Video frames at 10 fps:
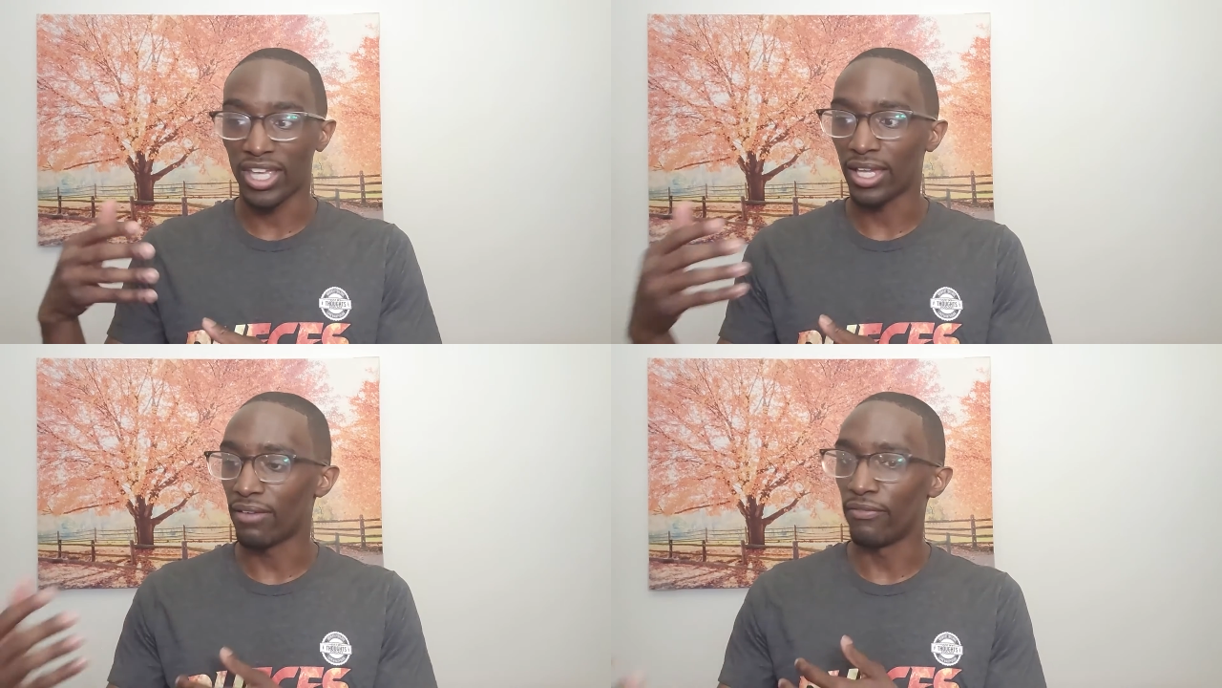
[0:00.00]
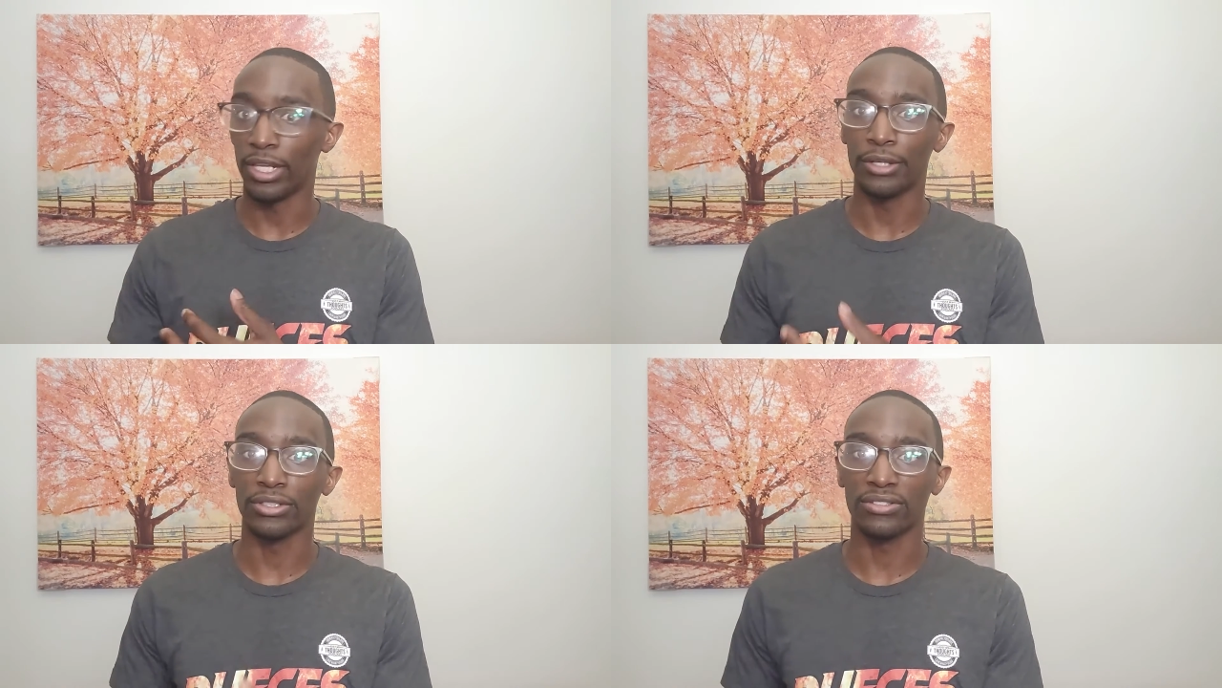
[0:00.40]
taking
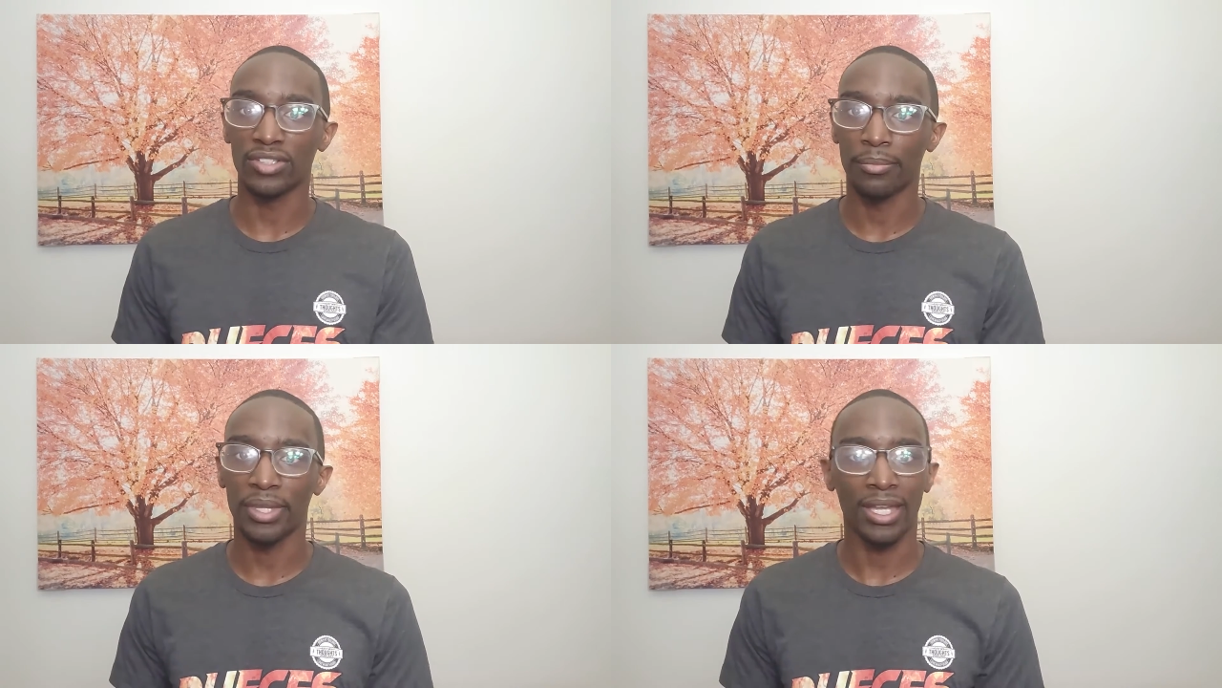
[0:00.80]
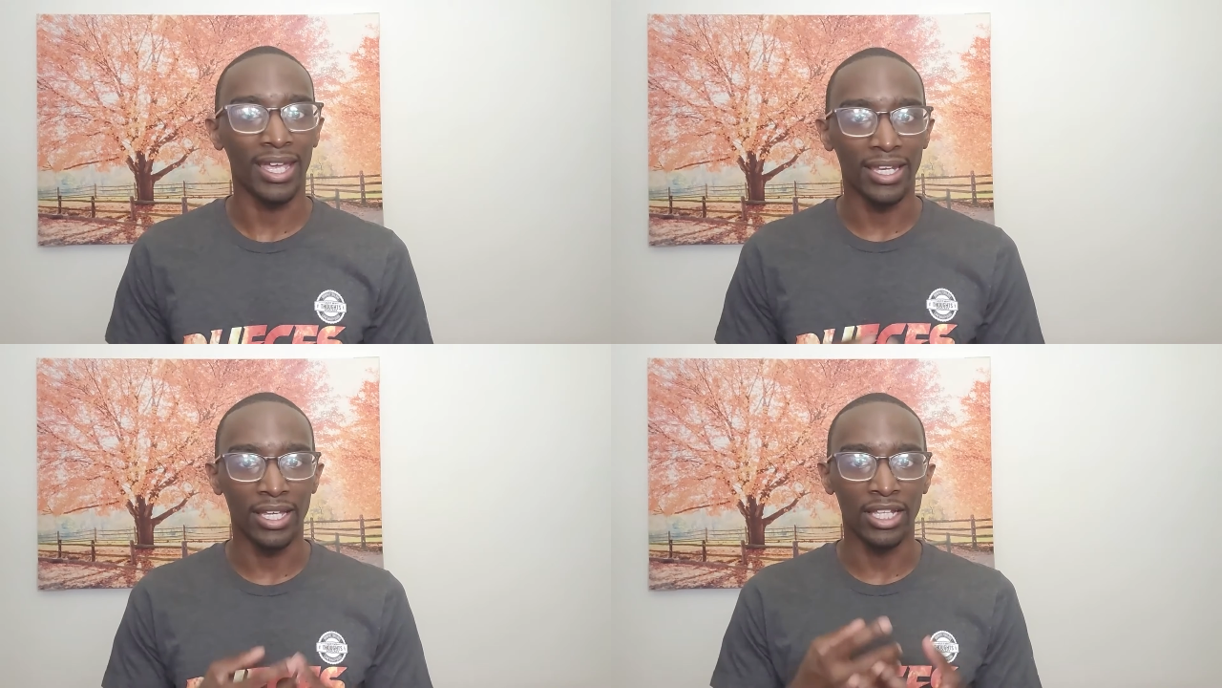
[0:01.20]
videos of something
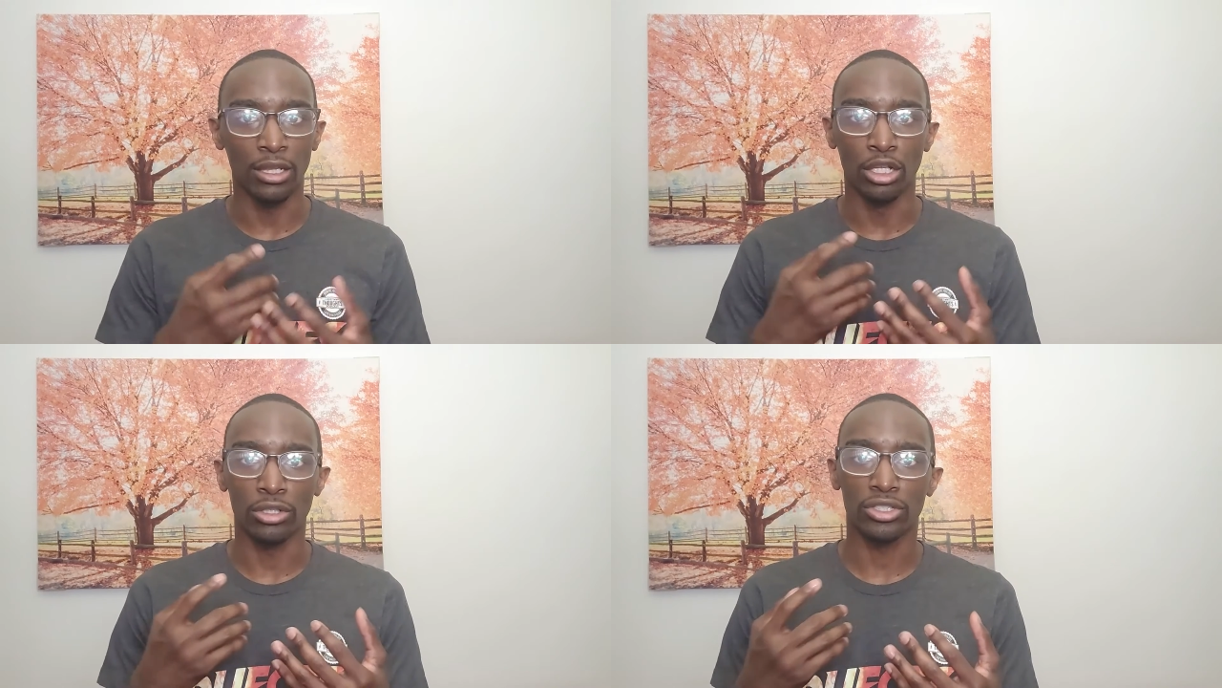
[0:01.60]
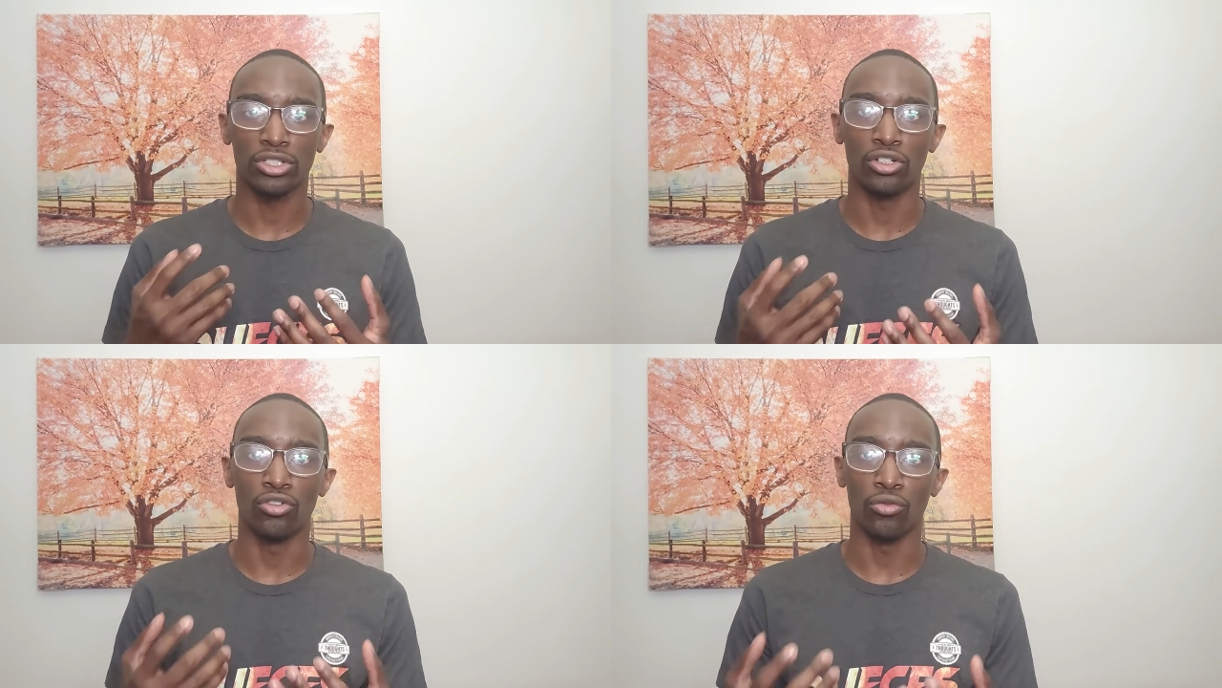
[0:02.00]
and it
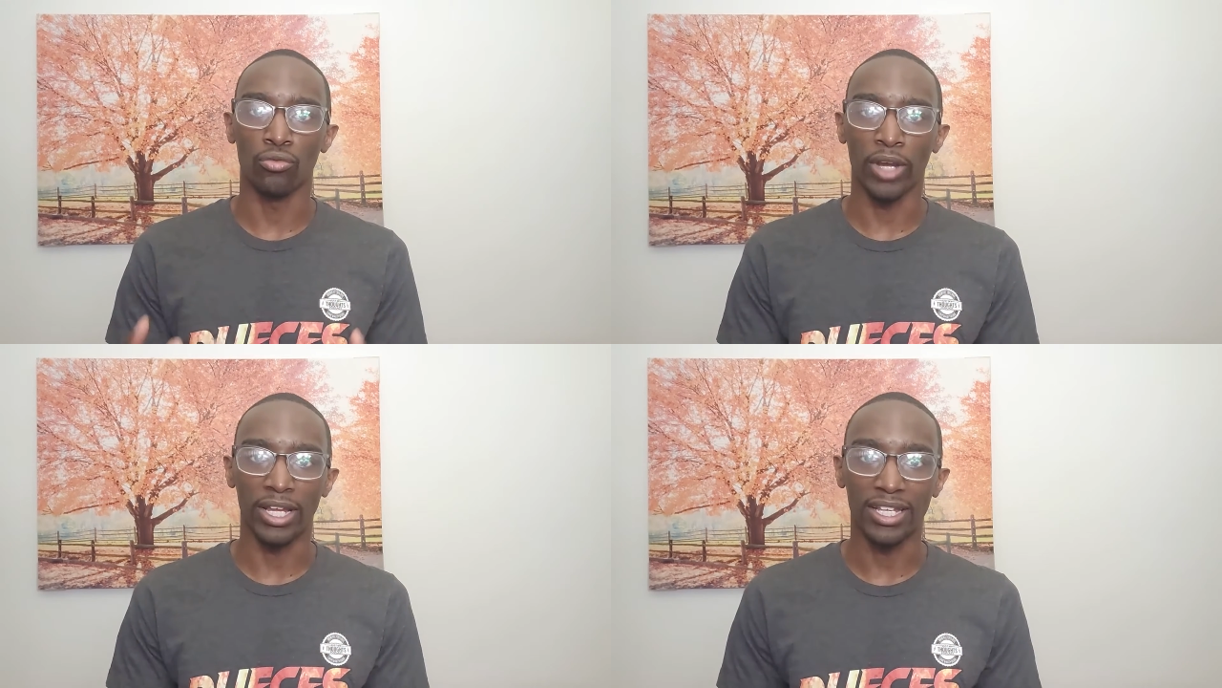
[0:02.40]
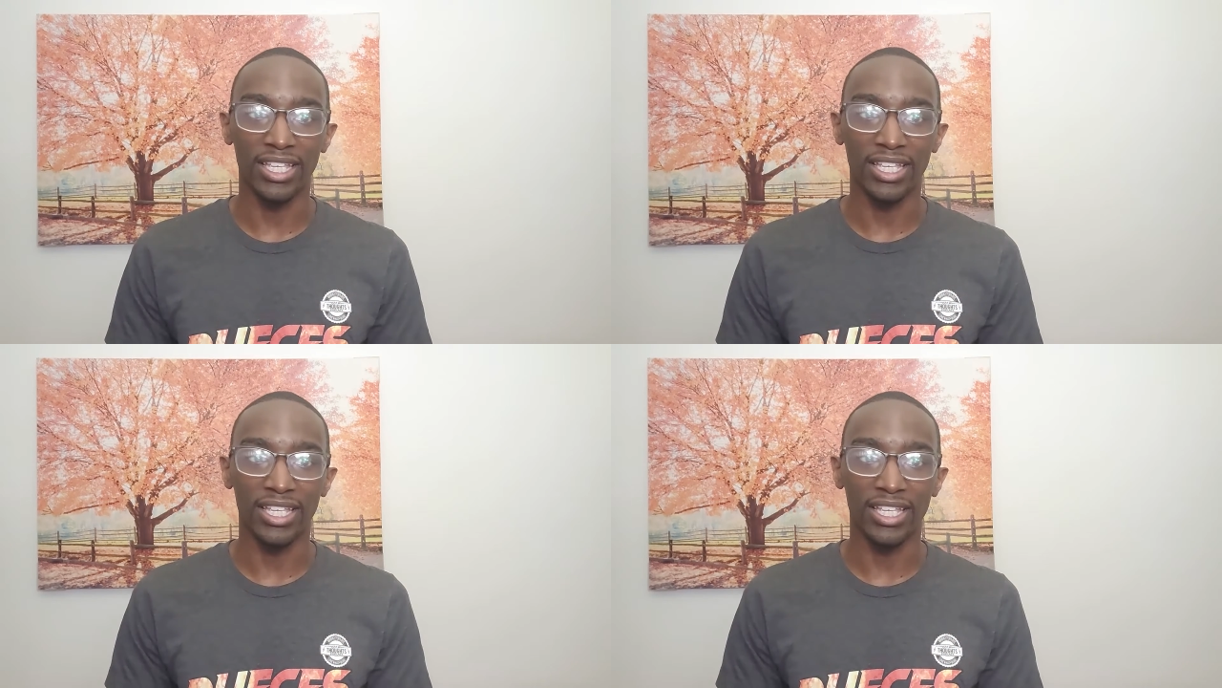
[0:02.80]
looks great.